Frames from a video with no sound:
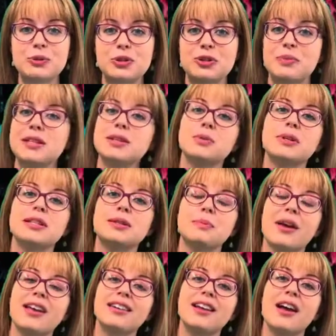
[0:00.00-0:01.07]
which means we
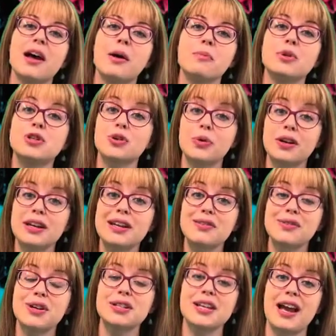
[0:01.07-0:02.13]
spend a majority
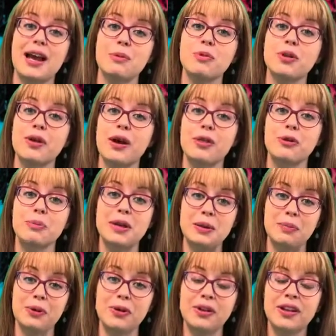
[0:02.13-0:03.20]
of our time with other
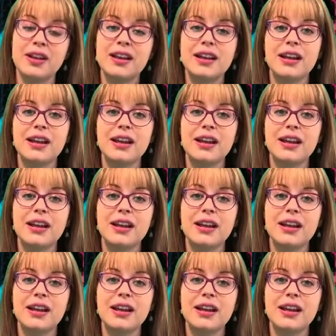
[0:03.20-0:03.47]
people,